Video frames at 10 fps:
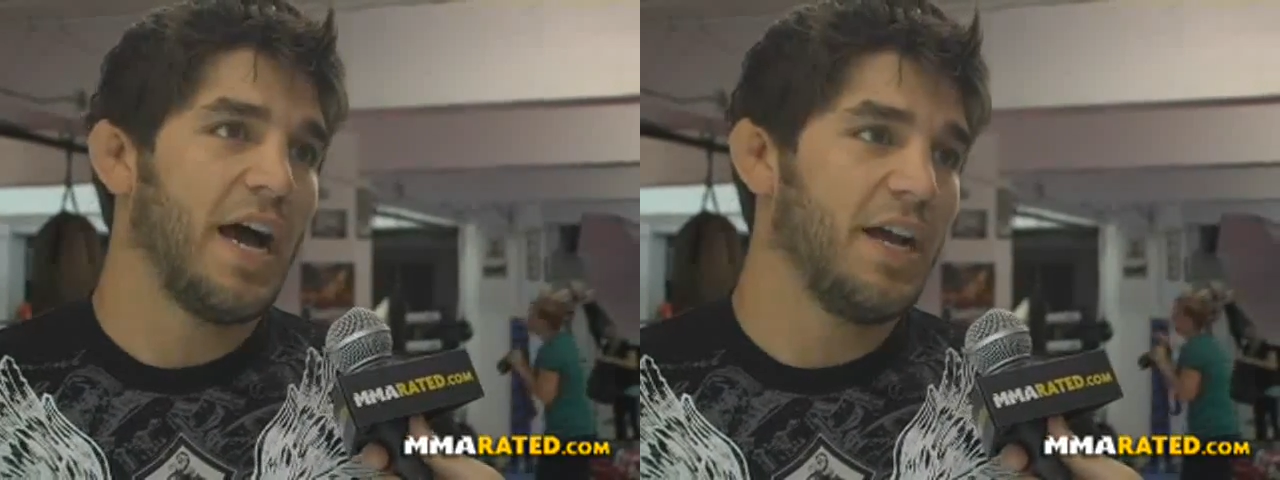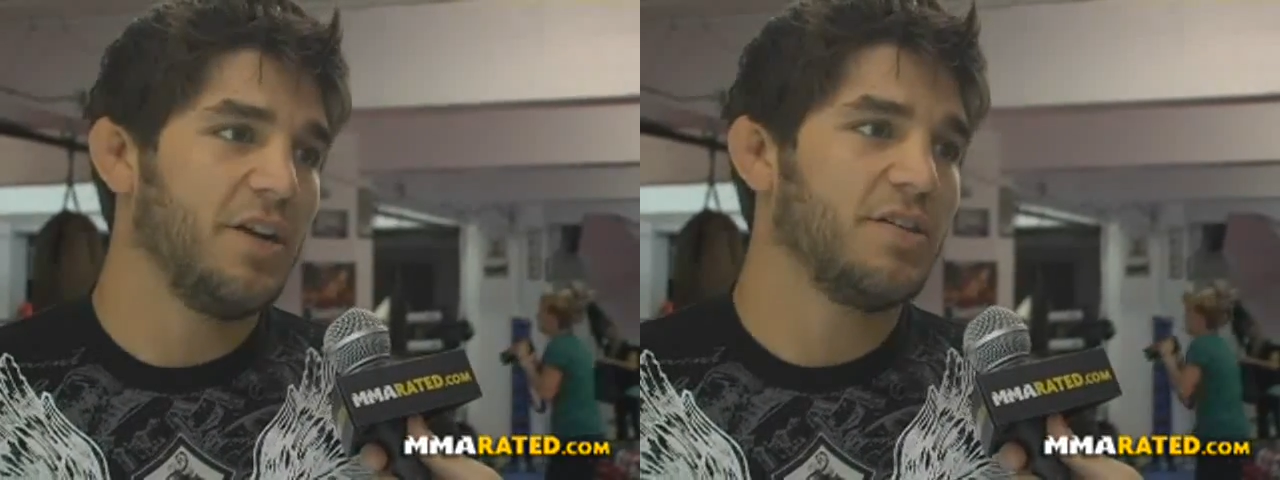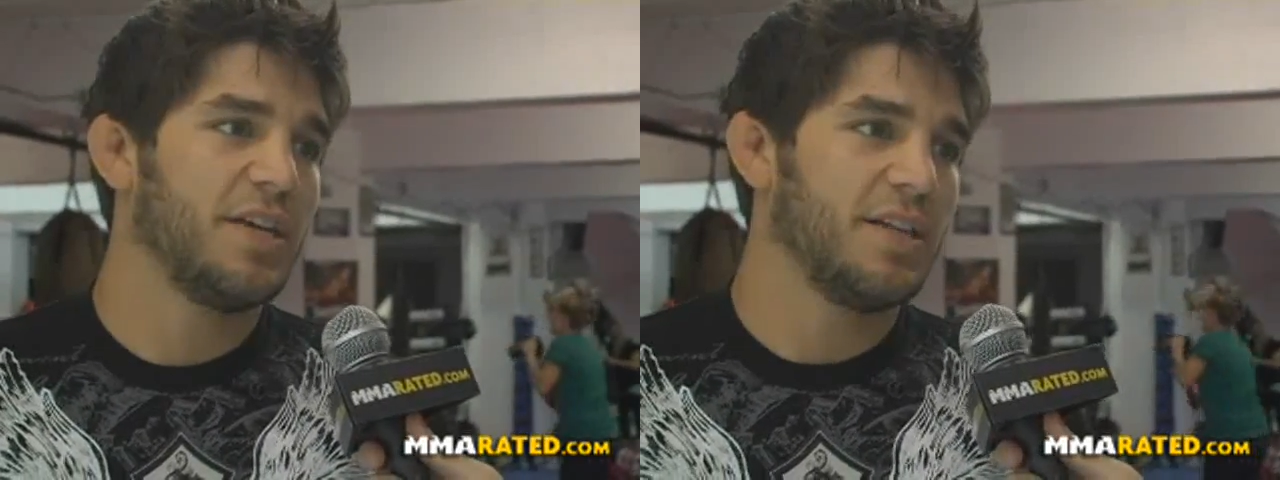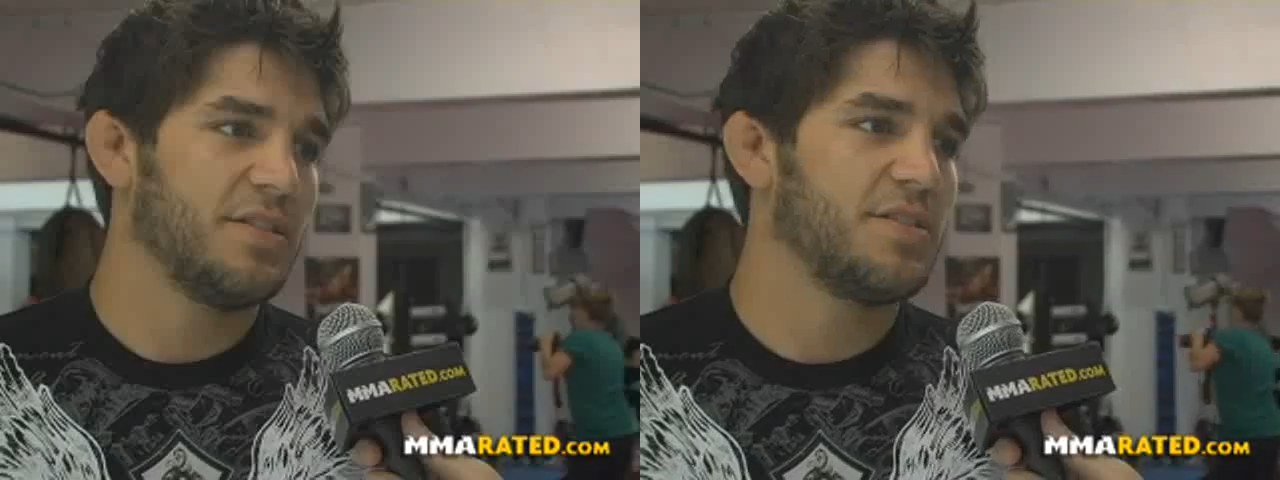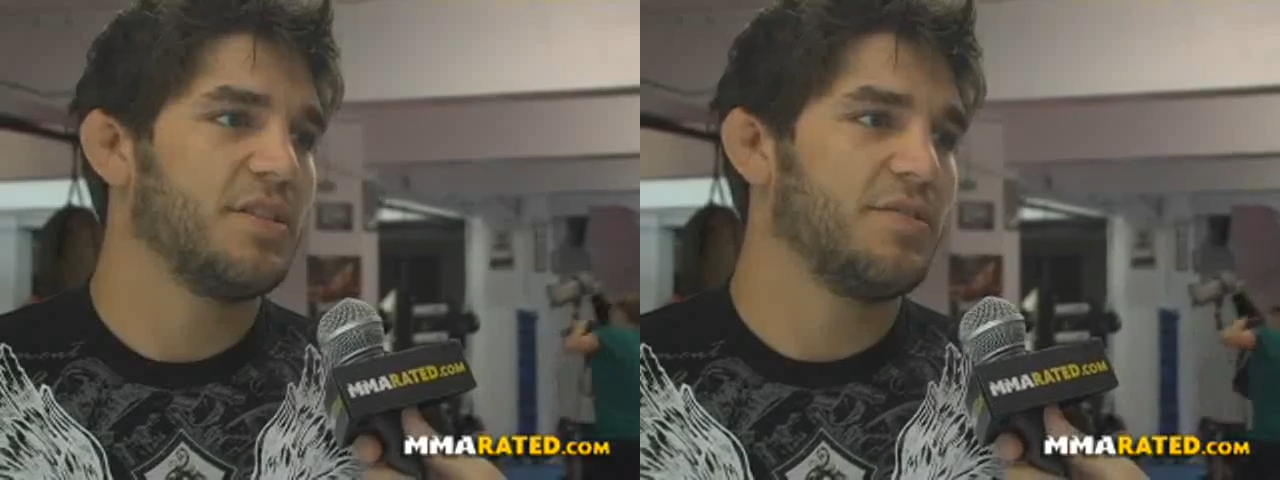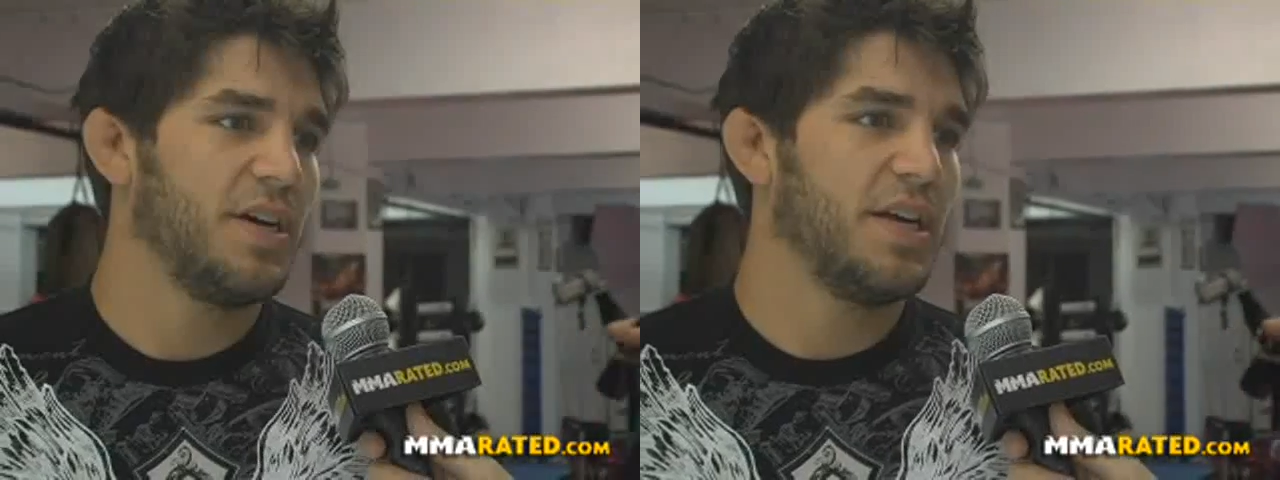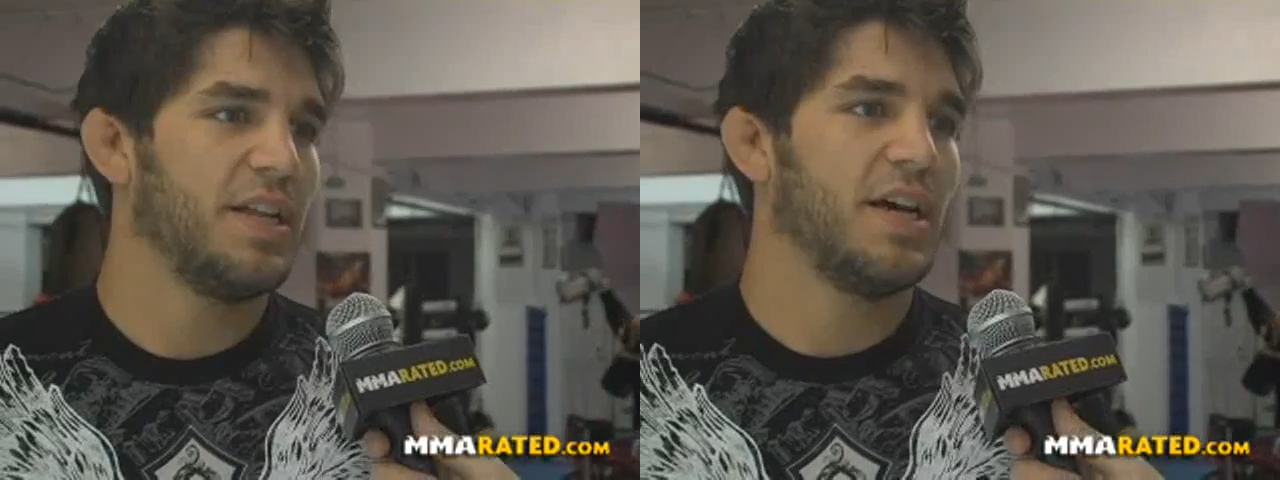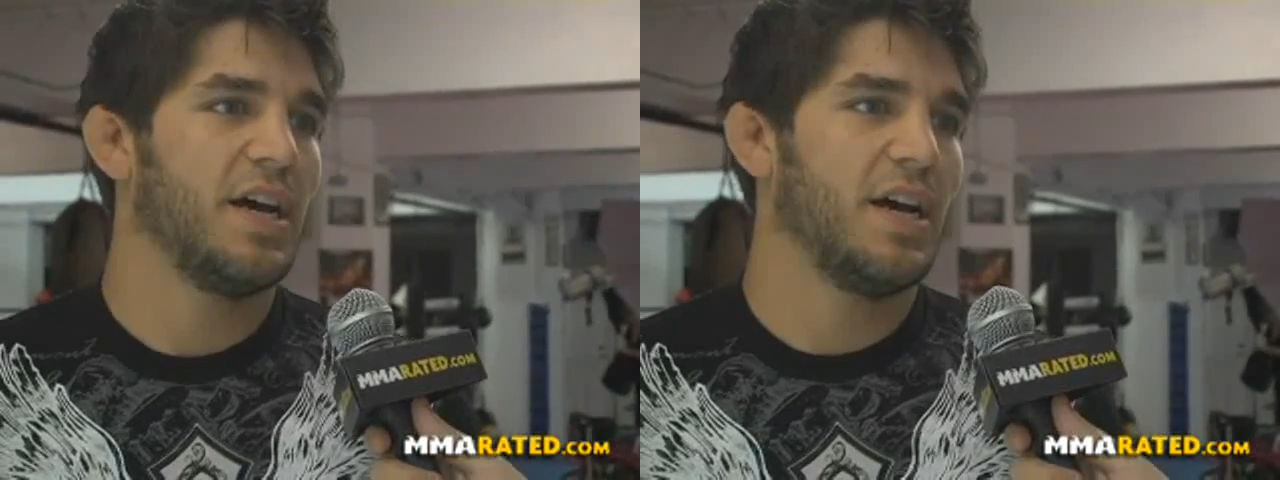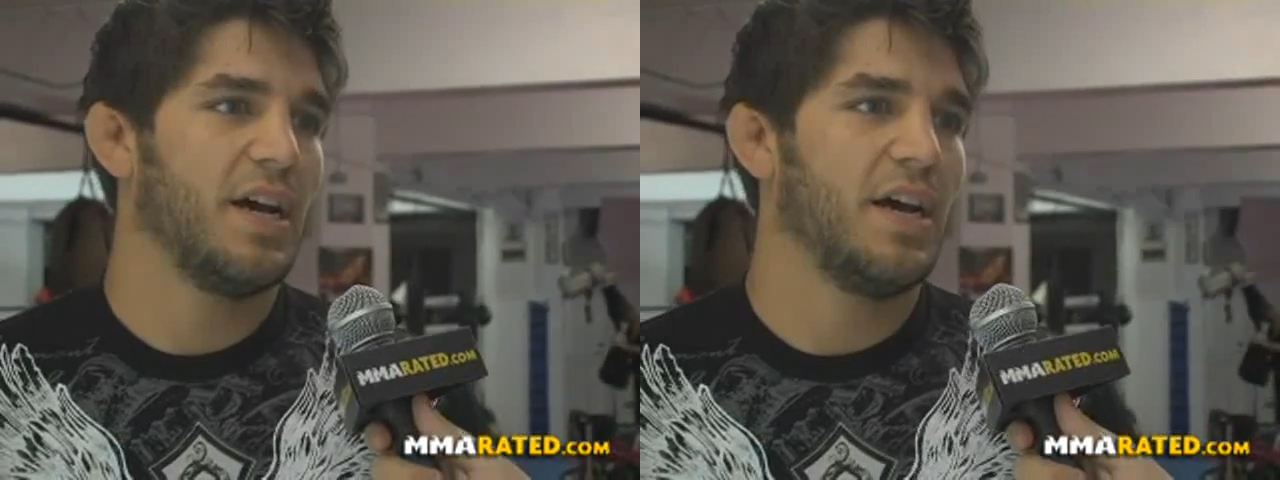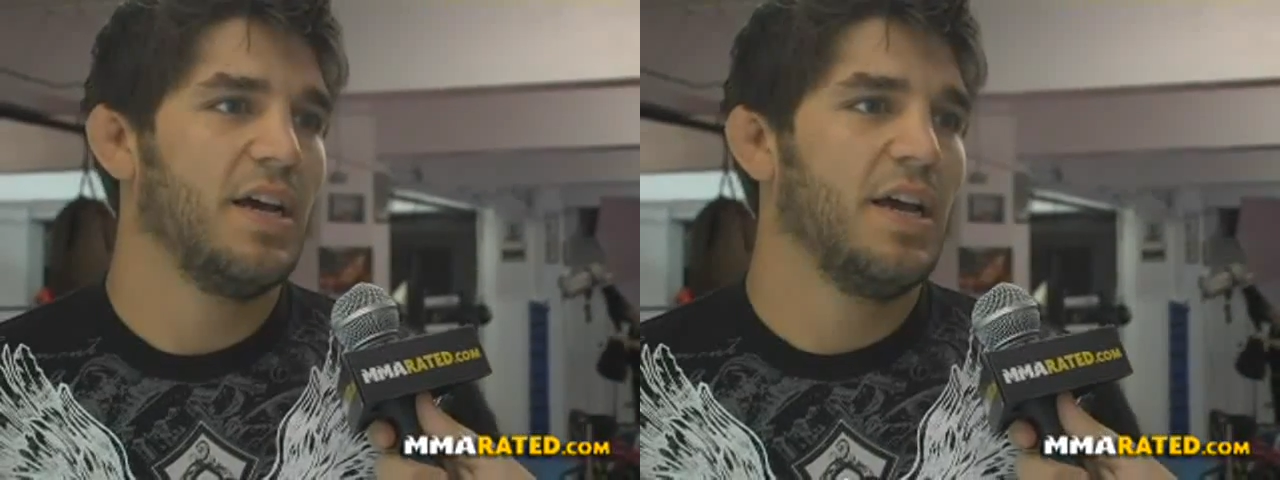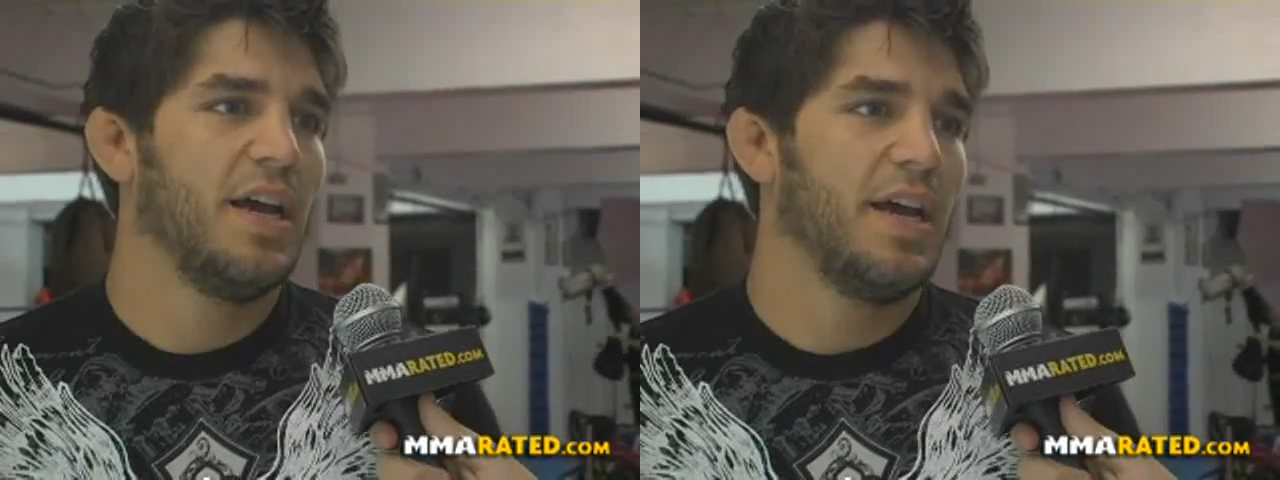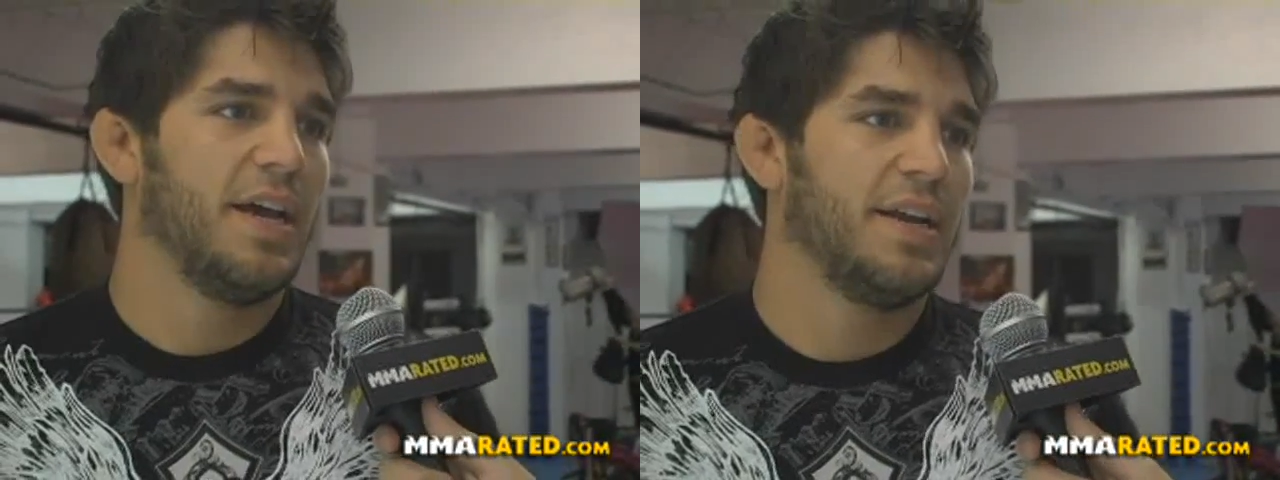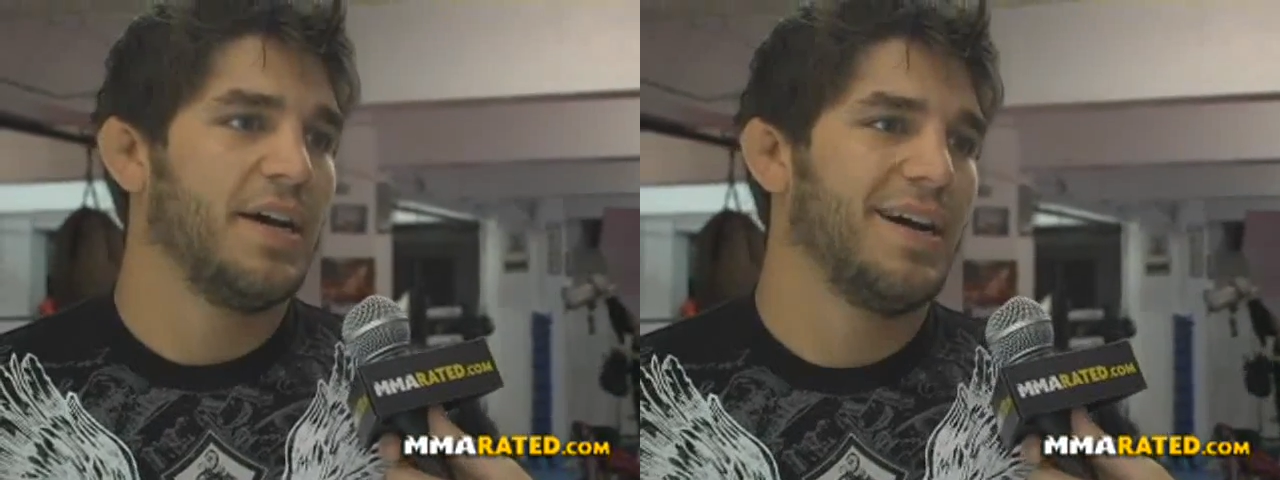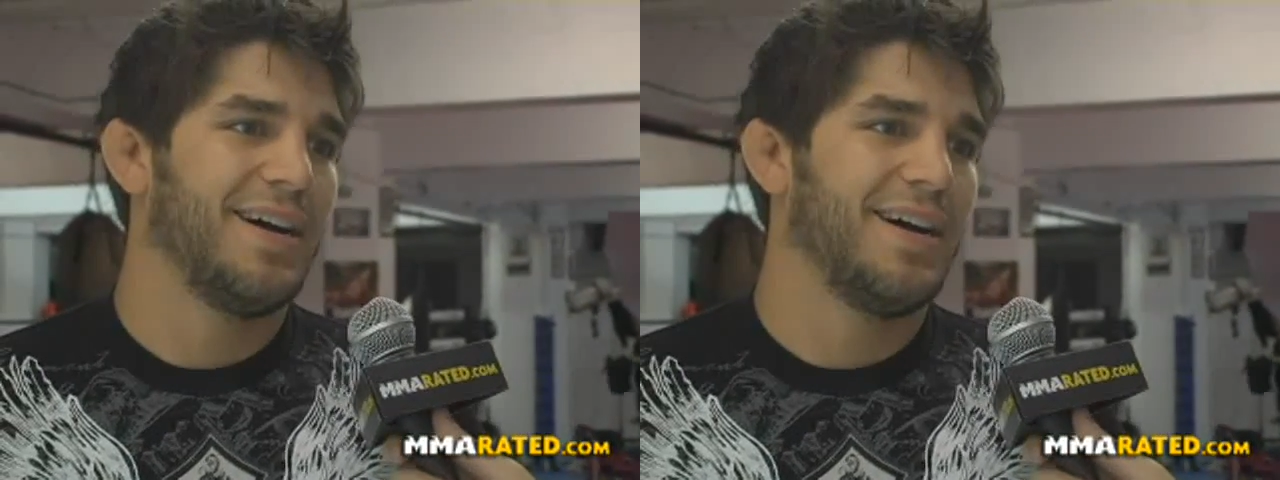I know that Silva and